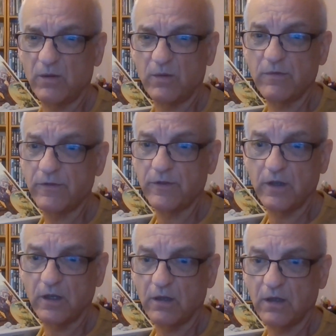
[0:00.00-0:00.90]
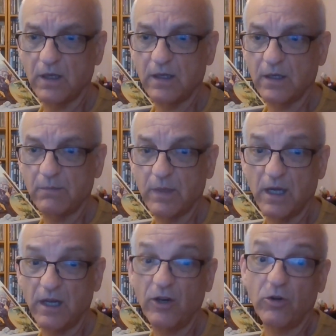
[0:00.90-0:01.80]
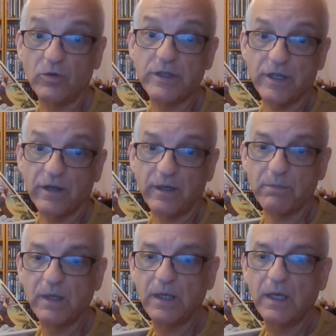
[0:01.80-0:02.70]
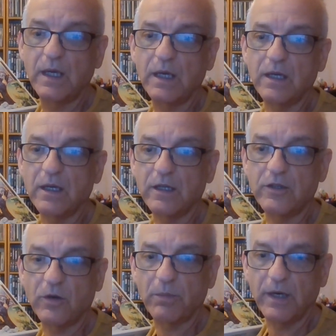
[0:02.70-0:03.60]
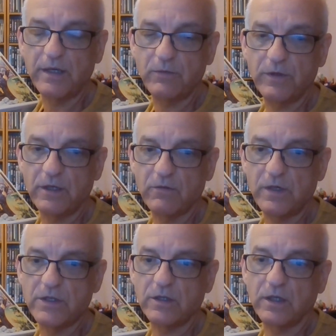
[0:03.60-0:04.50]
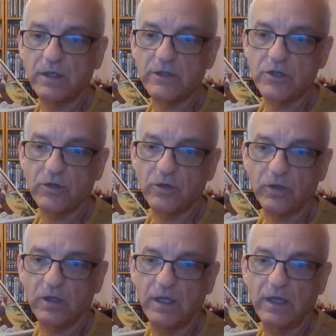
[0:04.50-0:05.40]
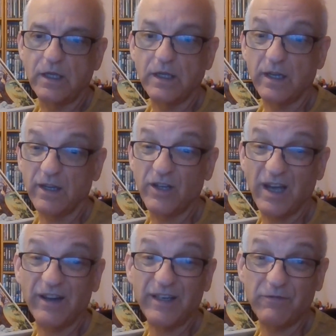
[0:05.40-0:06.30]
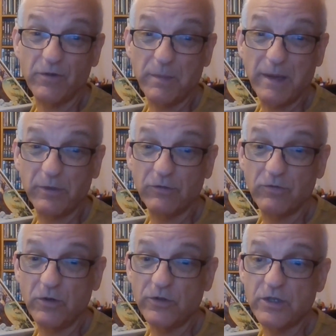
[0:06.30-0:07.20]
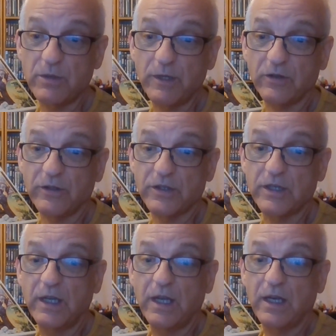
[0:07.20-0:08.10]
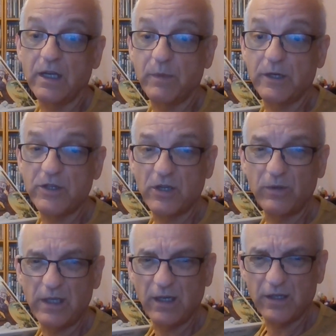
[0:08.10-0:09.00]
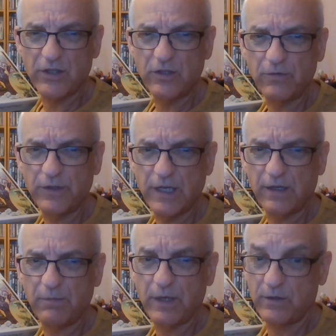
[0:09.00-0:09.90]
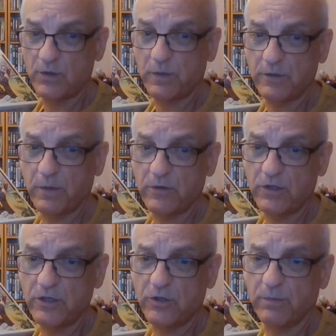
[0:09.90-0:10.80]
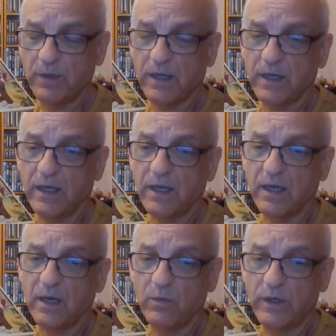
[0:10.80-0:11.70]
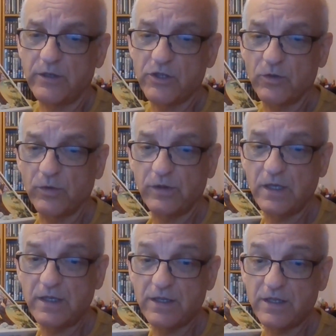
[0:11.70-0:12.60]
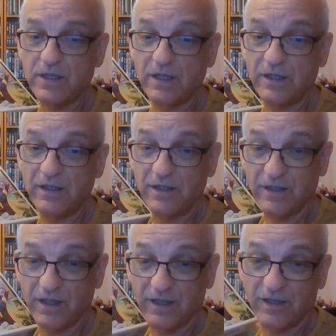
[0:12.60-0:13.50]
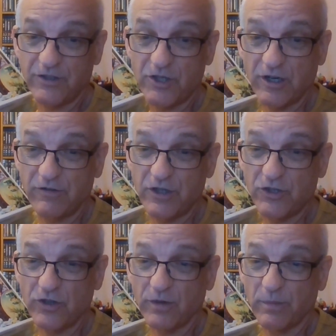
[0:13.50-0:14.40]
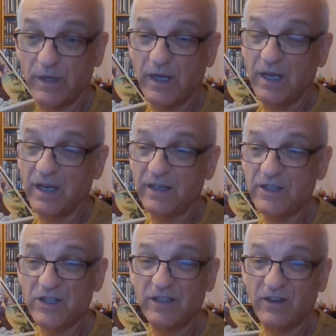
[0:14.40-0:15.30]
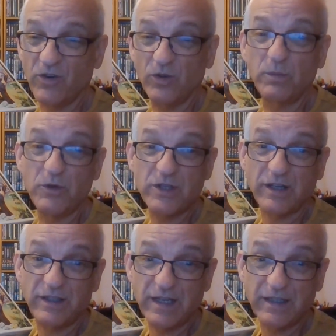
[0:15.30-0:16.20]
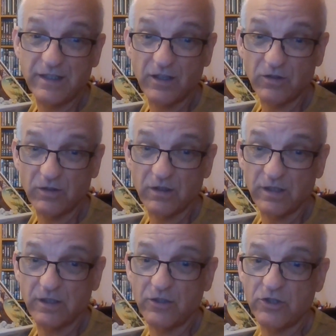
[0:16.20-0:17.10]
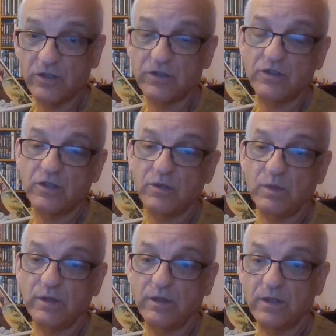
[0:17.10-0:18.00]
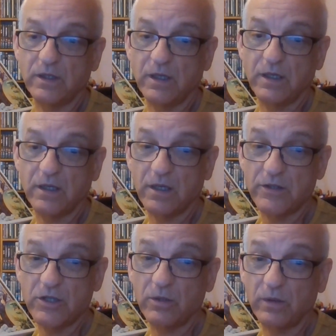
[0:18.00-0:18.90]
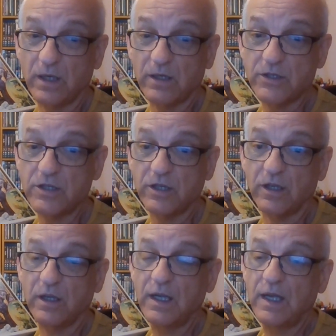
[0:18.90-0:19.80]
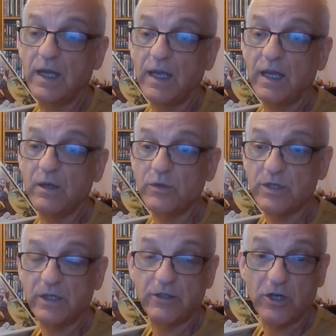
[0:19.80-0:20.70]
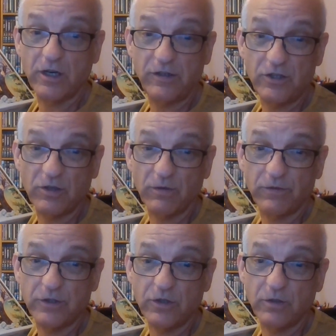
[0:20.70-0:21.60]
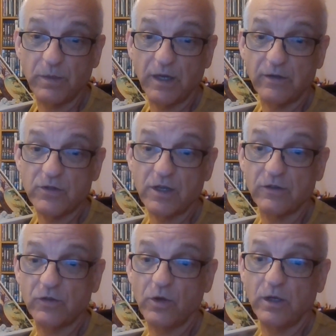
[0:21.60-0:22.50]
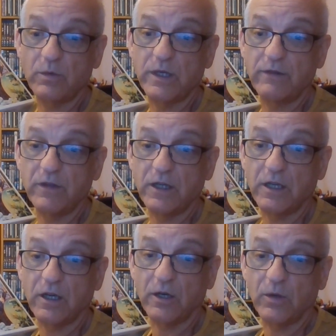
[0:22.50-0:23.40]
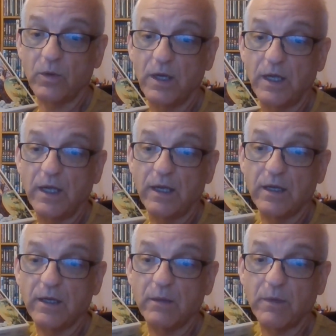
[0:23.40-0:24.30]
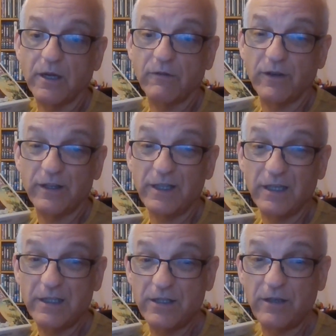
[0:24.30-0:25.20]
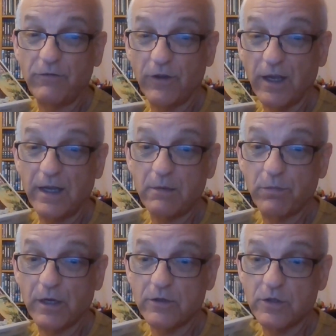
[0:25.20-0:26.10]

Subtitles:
owned for a long time. Not played with it recently at all. Can't even remember the rules, to be honest. But I sold it last year for £10 plus postage and packing. And when I saw this in a charity shop, and it's in almost identical condition to the one that I sold last year, it was in a charity shop for £2. I thought I would give it a go. I've had it listed for £8